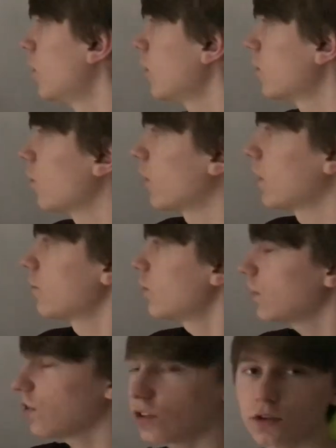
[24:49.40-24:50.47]
So we're going to treat
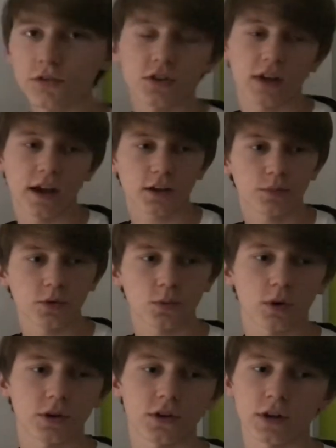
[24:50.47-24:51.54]
this as if it's x plus
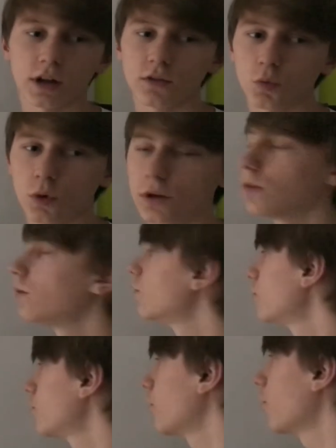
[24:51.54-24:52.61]
1 to the negative 1.
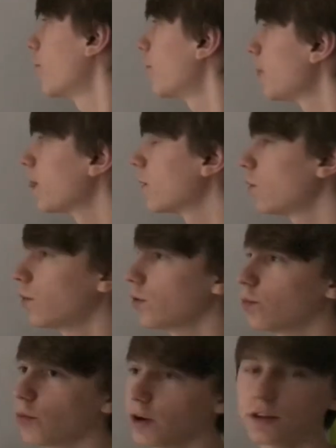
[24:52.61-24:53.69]
So we
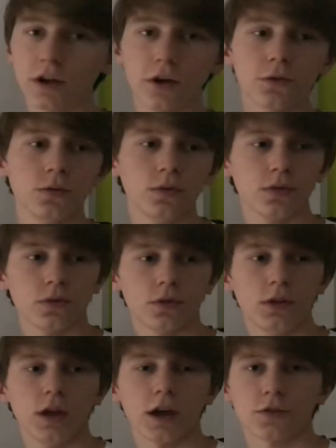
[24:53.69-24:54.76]
bring down
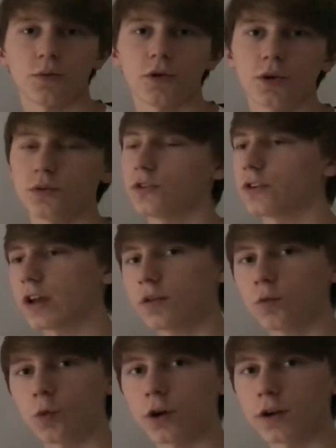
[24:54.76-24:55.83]
the exponent, which is negative
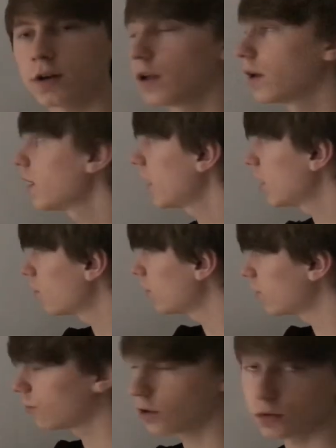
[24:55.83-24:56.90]
1, and we
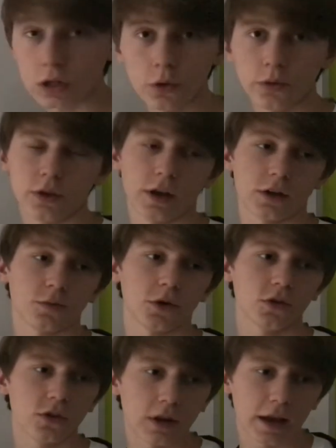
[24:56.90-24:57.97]
lower the
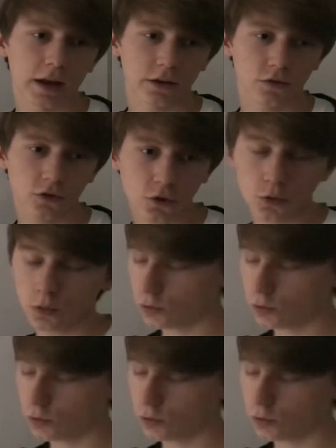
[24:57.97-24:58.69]
exponent to negative 2.